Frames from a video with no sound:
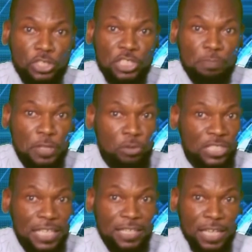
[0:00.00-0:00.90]
Jibril
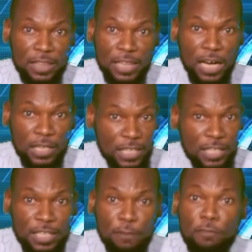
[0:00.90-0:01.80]
stated that
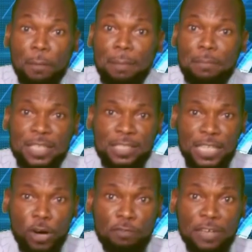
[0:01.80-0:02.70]
the former
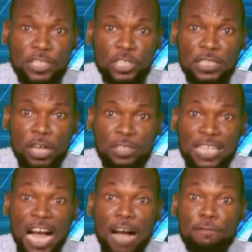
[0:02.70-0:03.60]
Minister of Niger
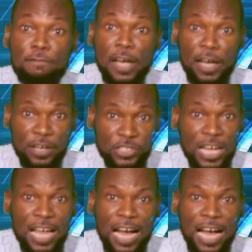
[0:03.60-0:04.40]
Delta Affairs